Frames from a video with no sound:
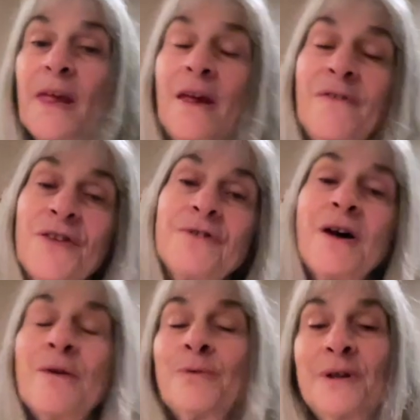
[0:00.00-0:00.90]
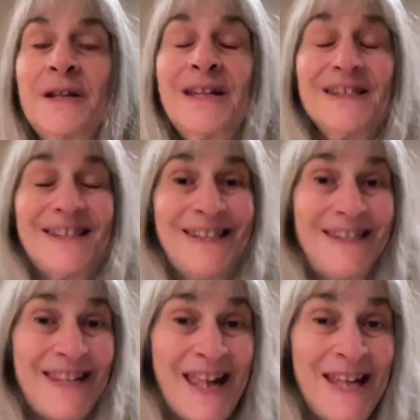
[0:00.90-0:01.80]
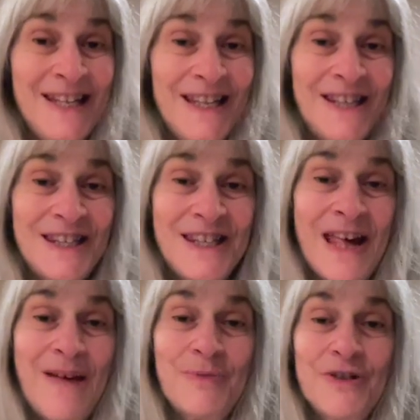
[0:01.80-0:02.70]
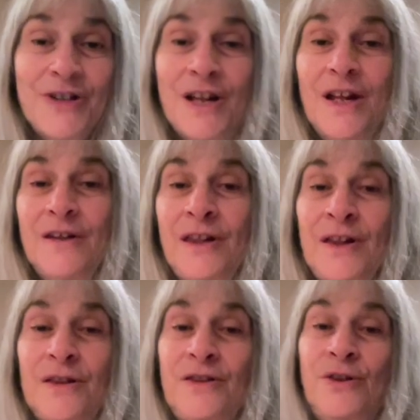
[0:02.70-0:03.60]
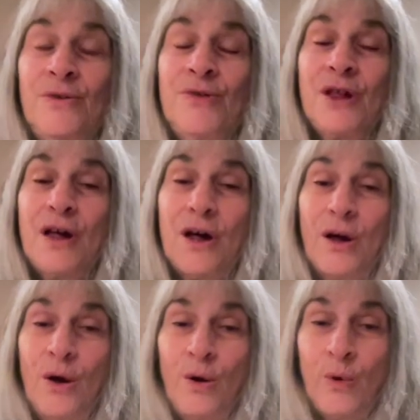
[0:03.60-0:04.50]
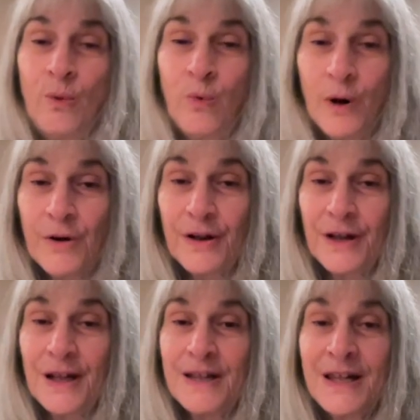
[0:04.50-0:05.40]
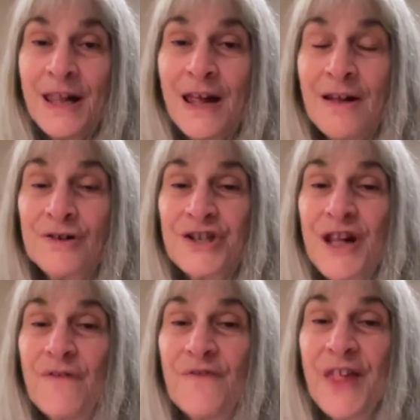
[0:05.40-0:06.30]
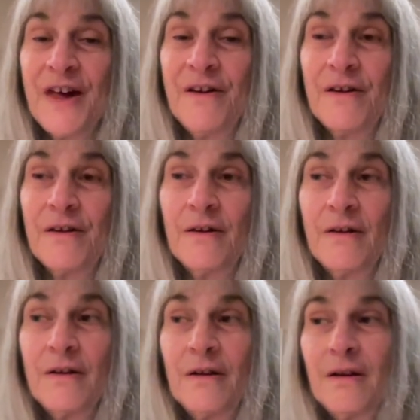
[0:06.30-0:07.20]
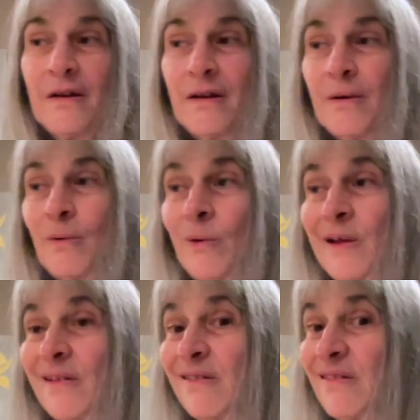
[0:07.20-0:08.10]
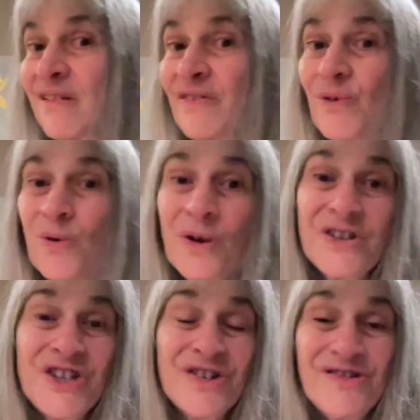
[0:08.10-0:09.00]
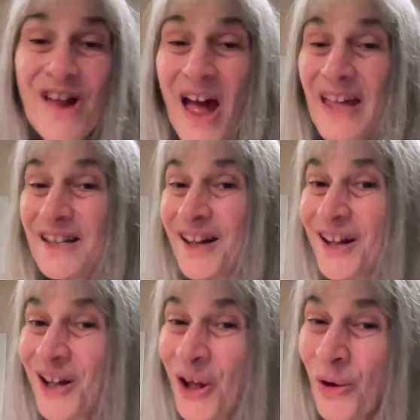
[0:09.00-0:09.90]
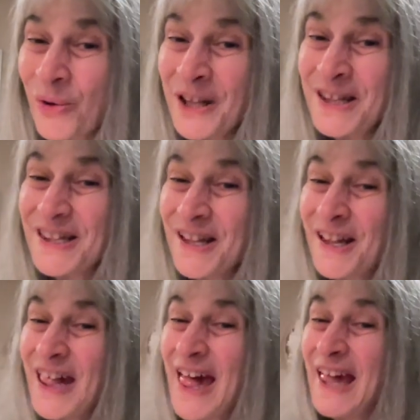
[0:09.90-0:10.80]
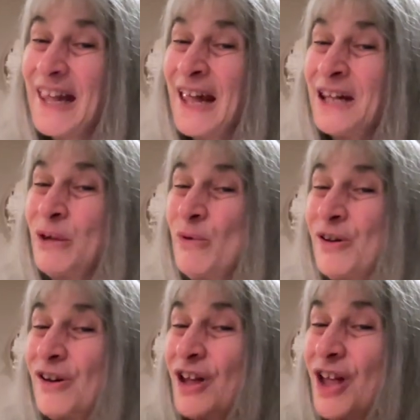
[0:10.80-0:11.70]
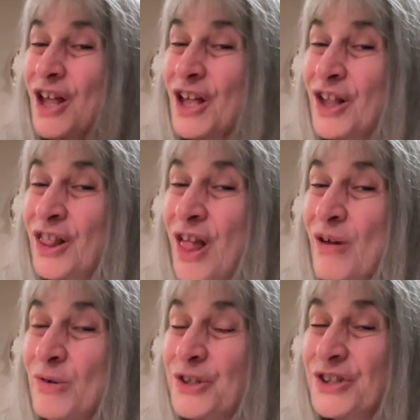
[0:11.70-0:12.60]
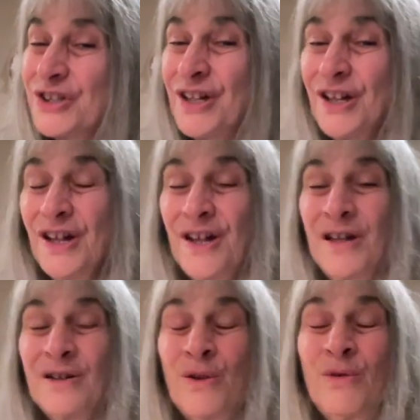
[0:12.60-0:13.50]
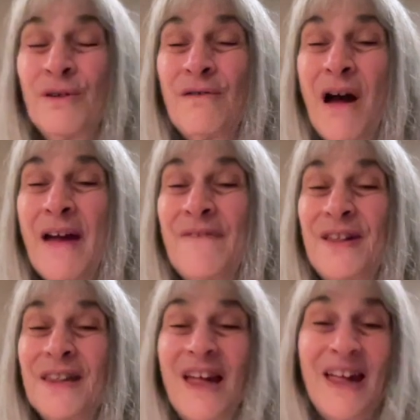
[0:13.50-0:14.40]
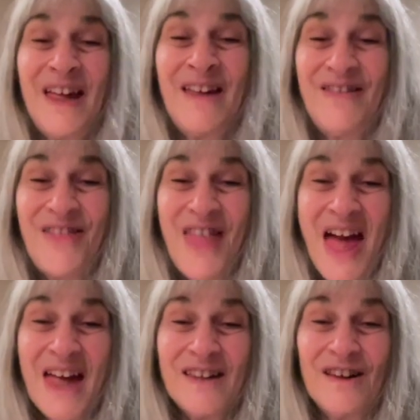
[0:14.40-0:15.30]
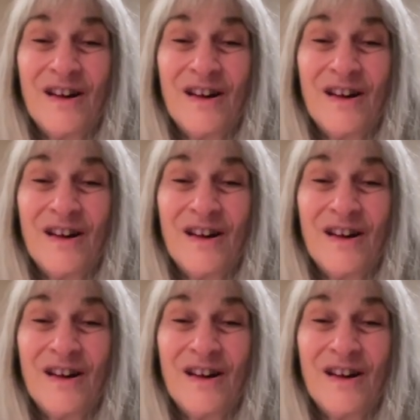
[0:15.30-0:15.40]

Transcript: If you're not willing to take the steps, to do the work to get yourself there, well, of course you're not going to get anywhere close to arriving at that